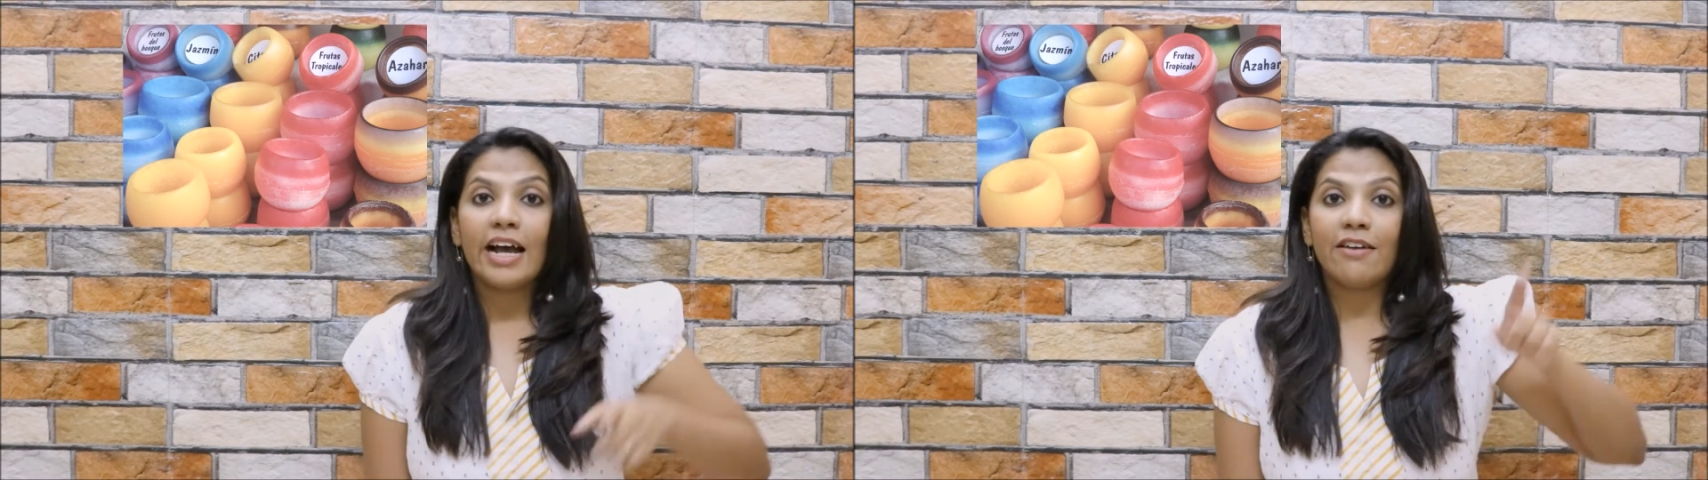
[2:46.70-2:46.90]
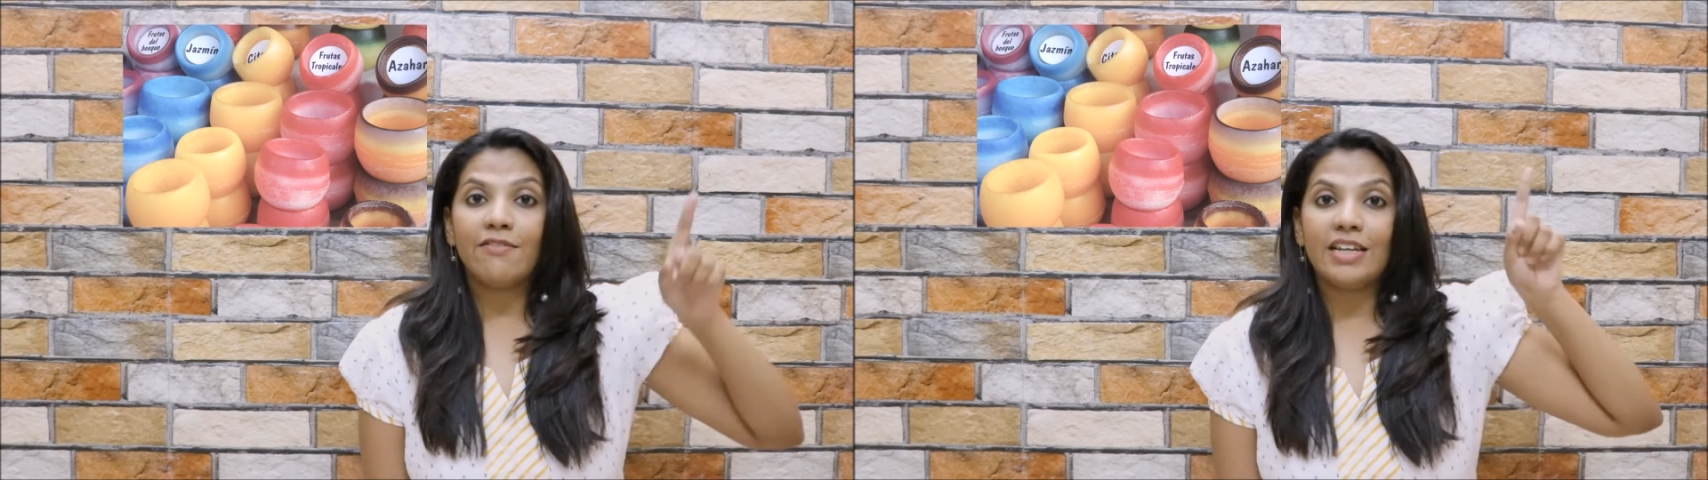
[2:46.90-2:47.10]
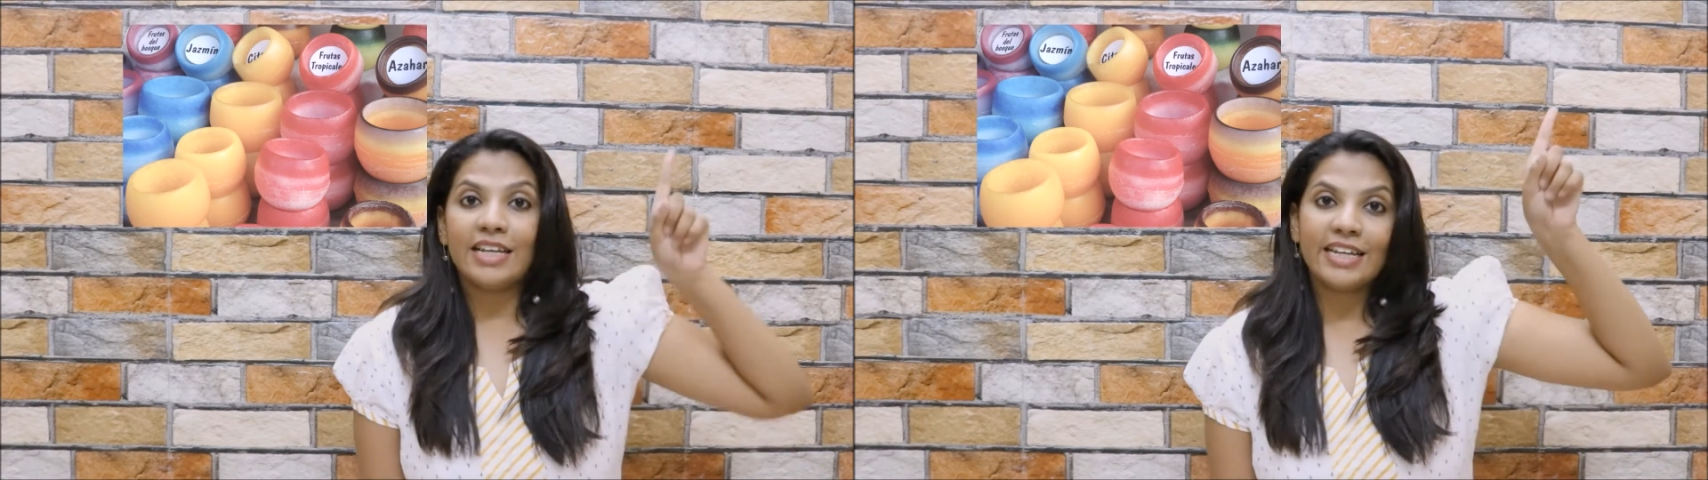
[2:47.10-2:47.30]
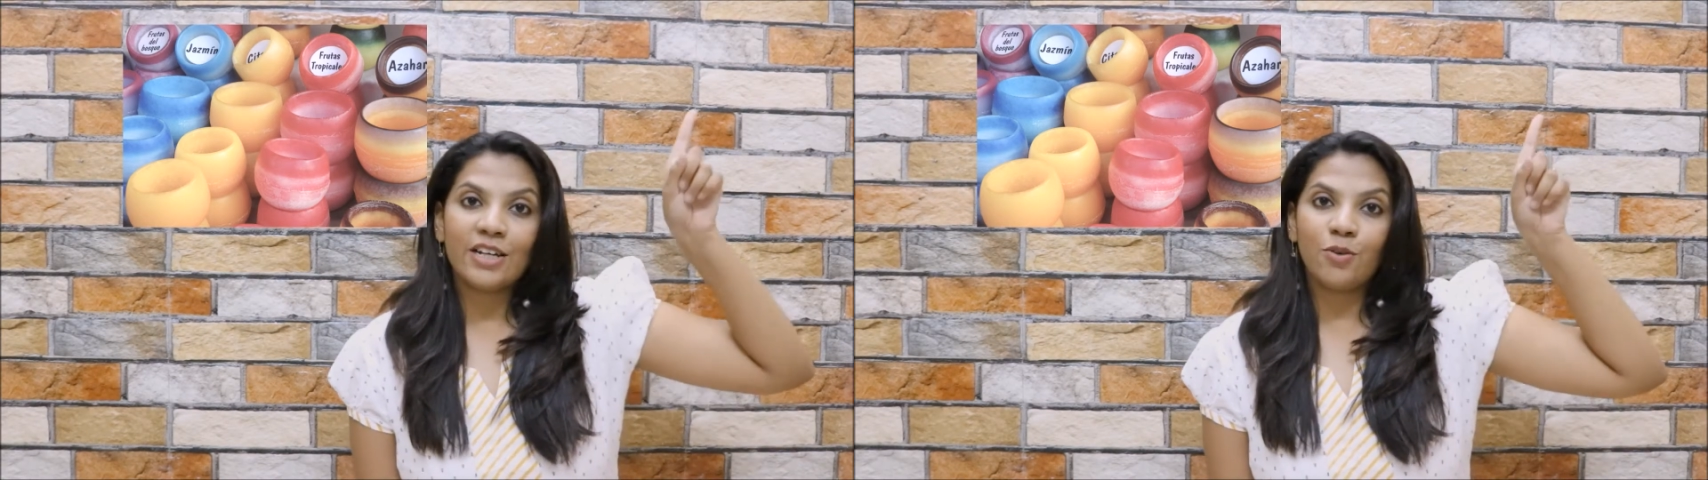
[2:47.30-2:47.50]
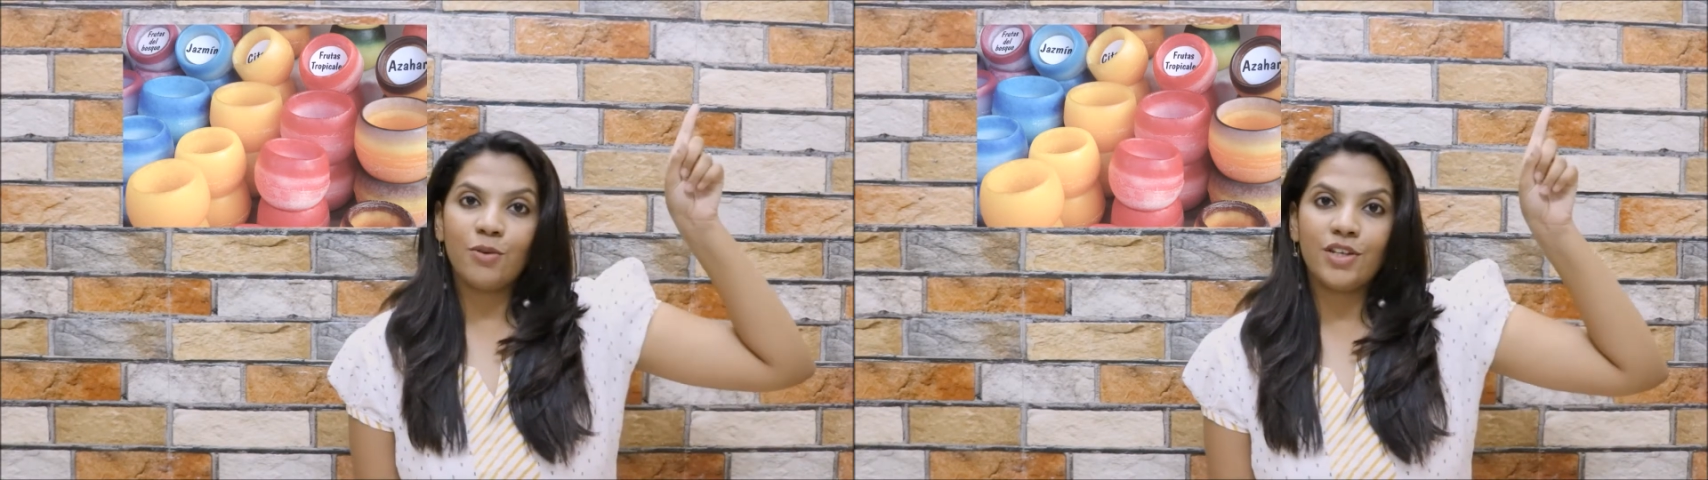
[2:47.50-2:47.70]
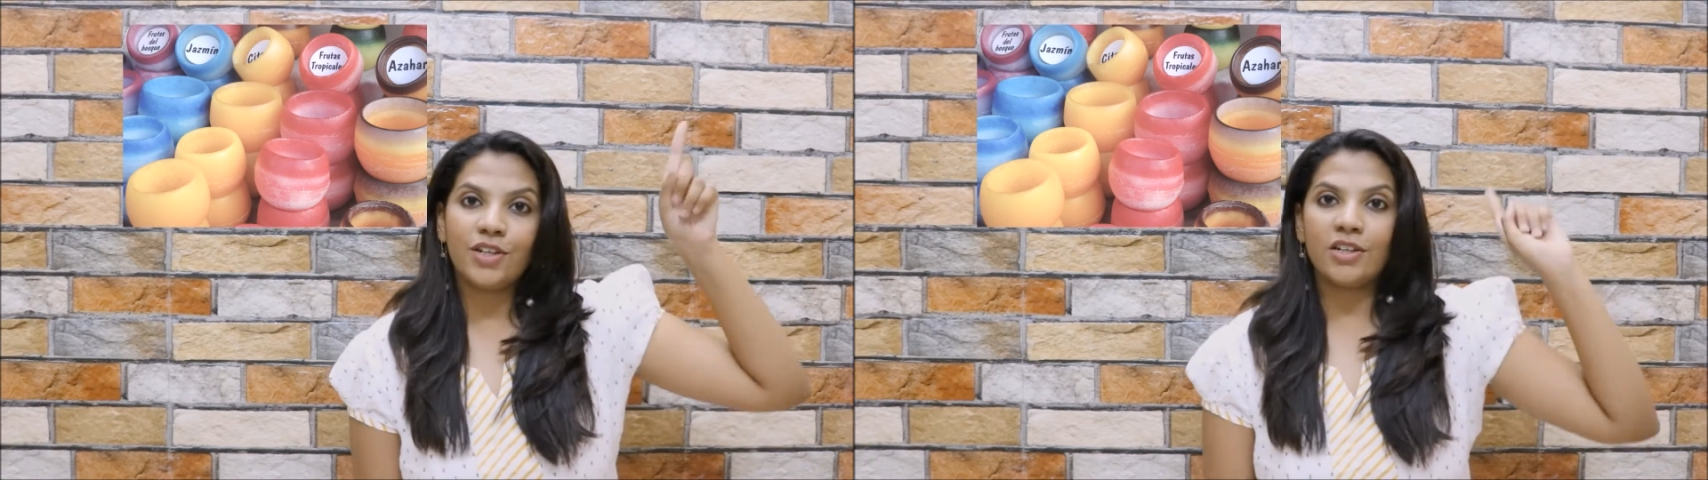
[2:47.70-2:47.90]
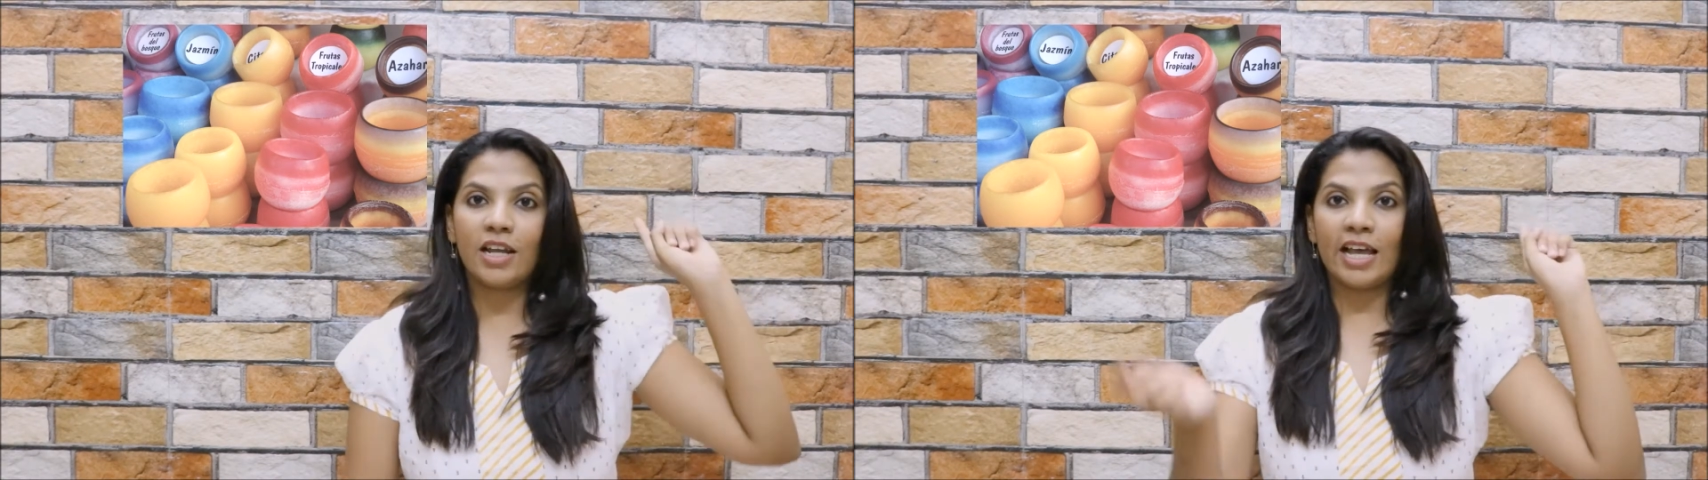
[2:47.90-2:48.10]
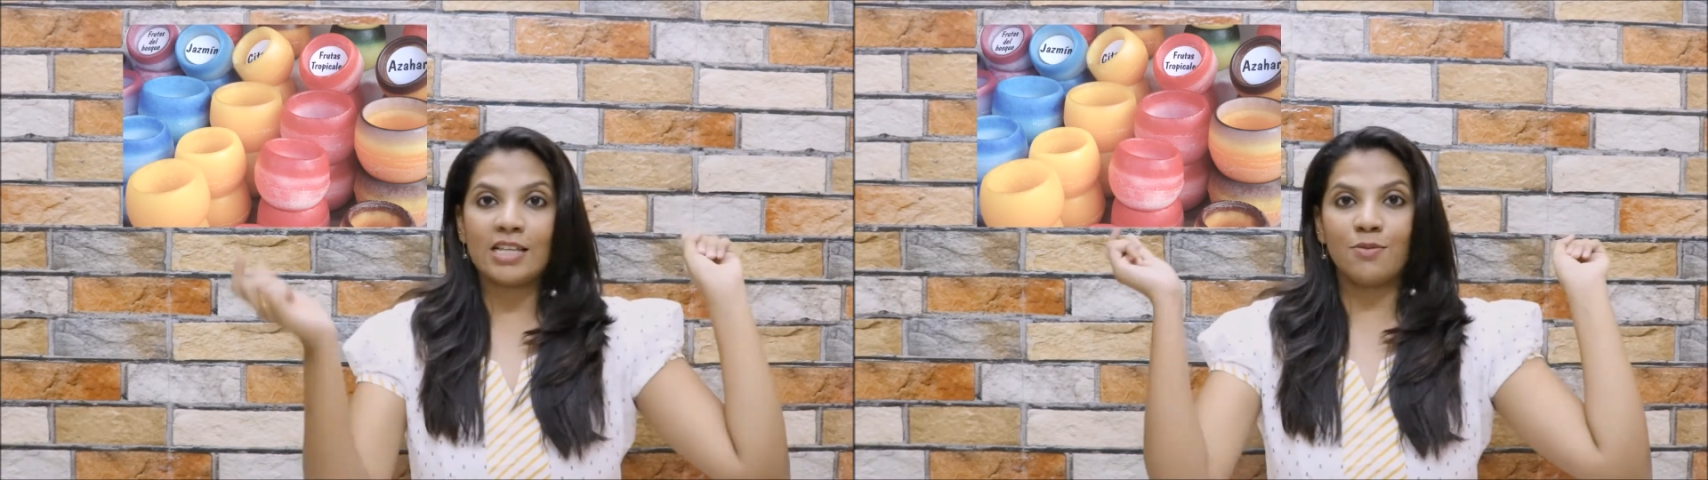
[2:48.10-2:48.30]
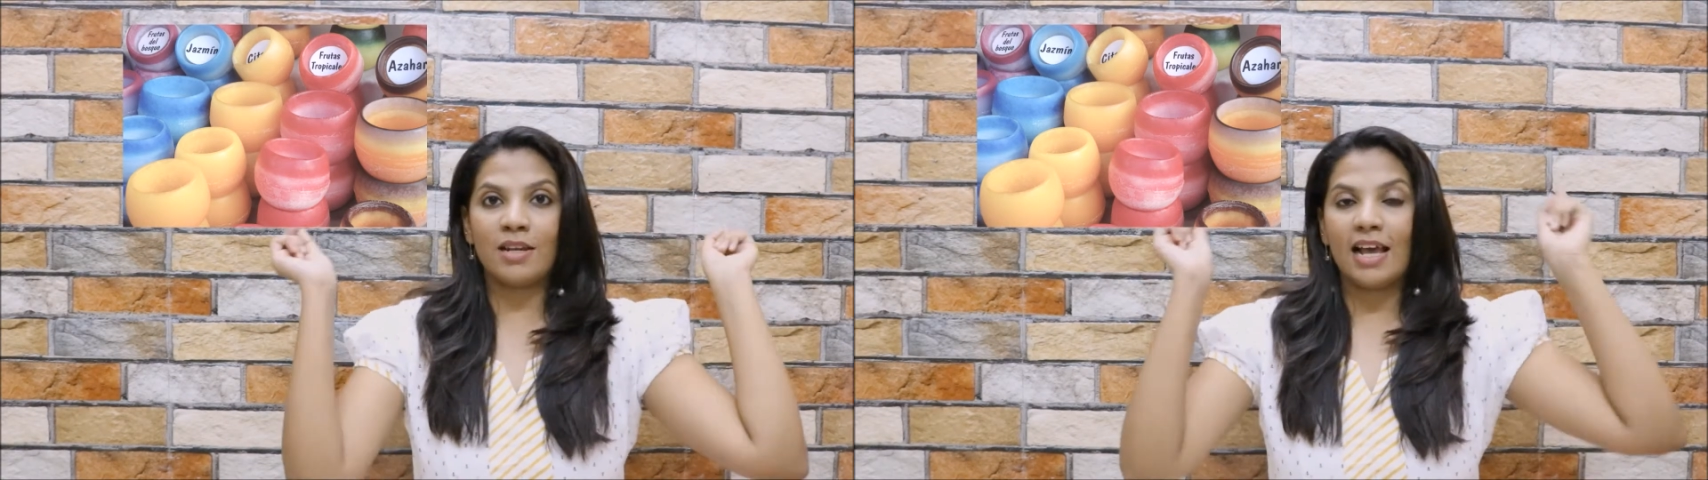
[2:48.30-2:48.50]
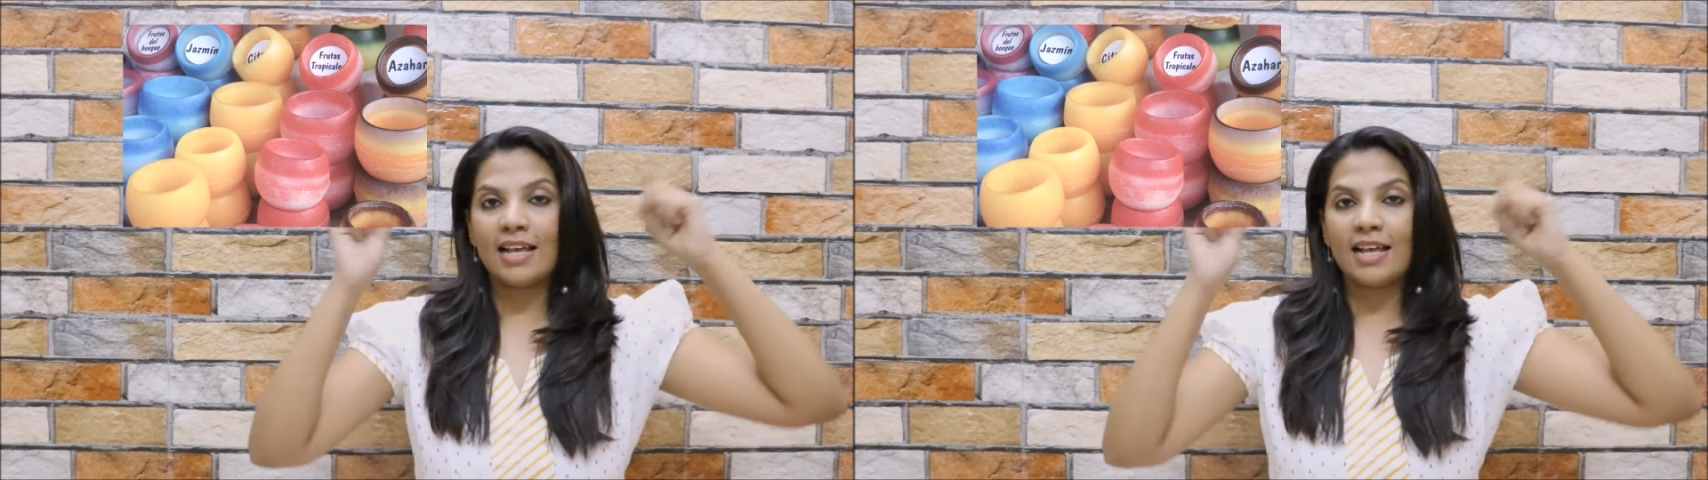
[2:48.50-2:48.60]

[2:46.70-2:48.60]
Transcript: I will link it over here as well